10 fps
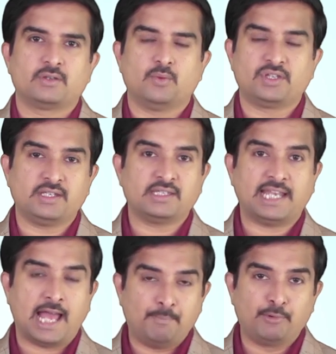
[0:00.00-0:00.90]
which is
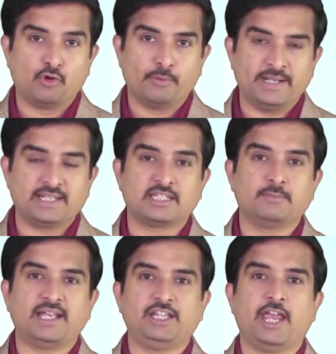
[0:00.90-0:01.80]
an approved
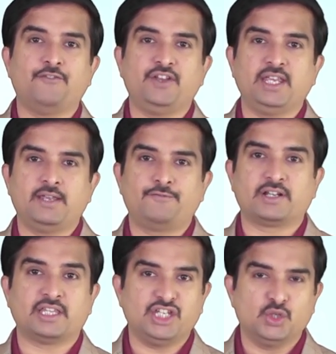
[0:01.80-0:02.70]
medicine by the F D A
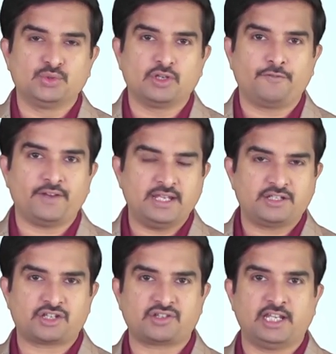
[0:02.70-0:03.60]
for the use of
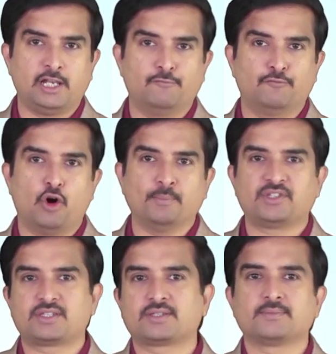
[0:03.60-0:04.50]
intestinal
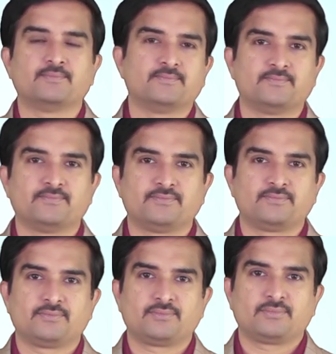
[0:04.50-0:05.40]
worms.
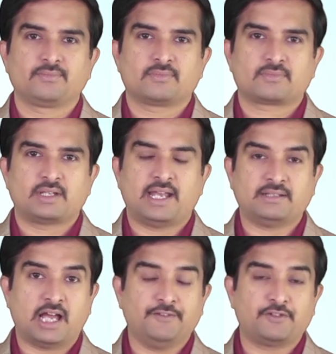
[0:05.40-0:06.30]

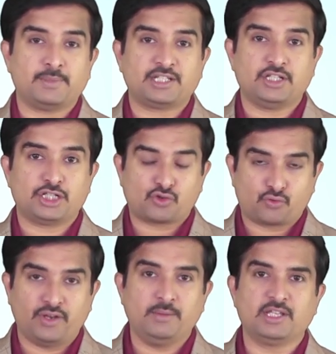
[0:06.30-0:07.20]
And ivermectin
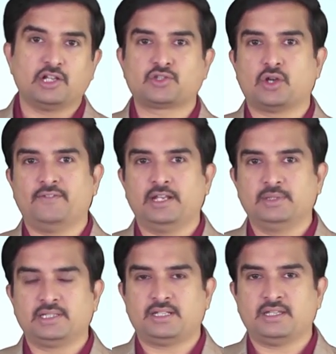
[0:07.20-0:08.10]
cream is also
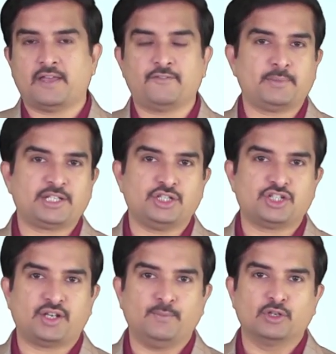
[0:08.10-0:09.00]
available, that is
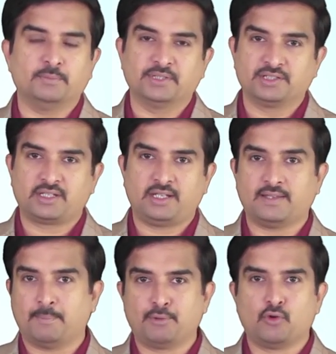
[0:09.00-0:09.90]
ivermectin cream one percent
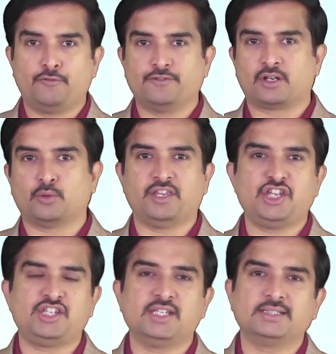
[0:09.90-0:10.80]
is approved for
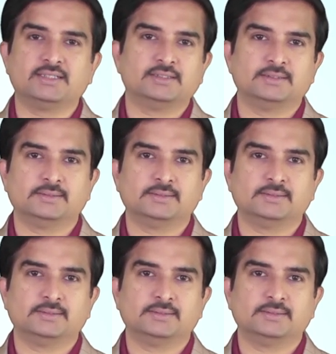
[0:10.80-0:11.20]
rosacea.